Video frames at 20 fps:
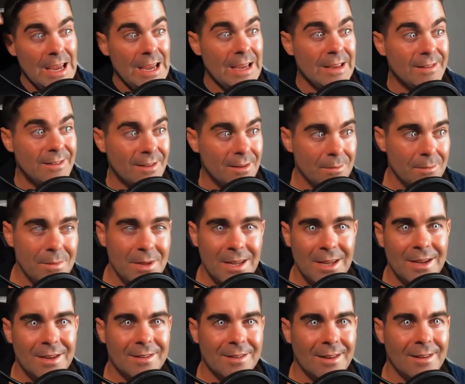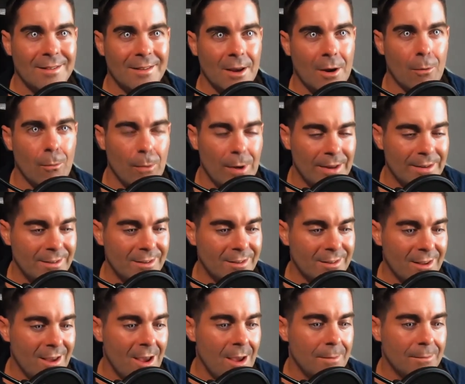isn't me, because then it's like a waste of
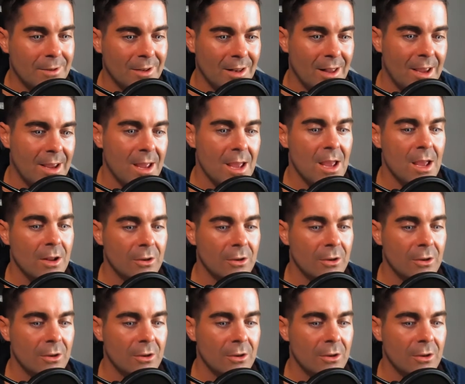time to like